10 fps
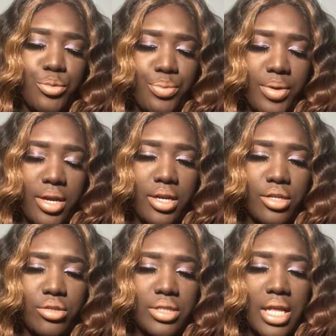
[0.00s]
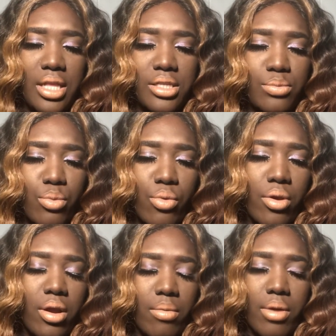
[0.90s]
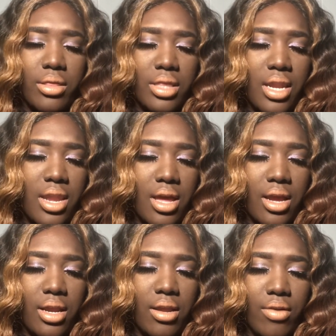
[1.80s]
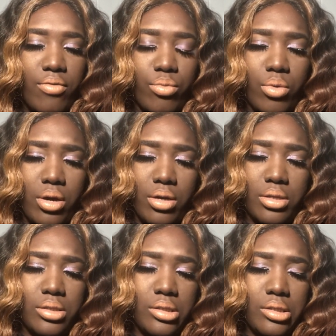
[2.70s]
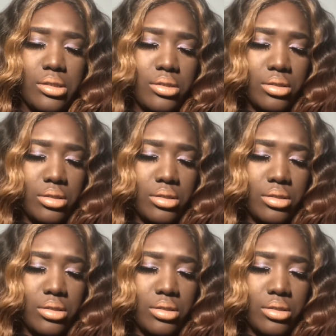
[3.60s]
Spirit, could you tell us more about the Nine of Wands